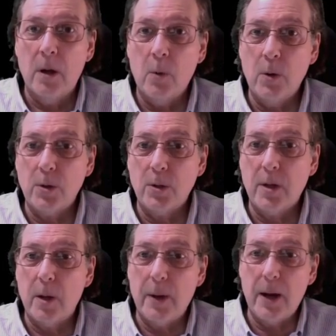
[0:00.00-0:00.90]
which should
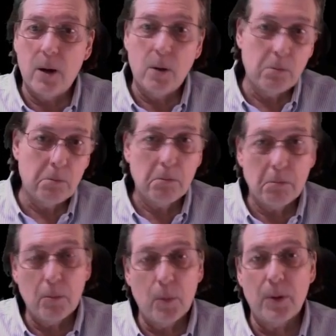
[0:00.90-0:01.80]
come out
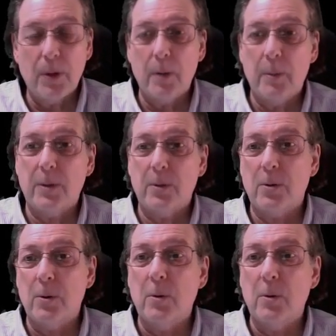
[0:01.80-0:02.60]
within a month or two.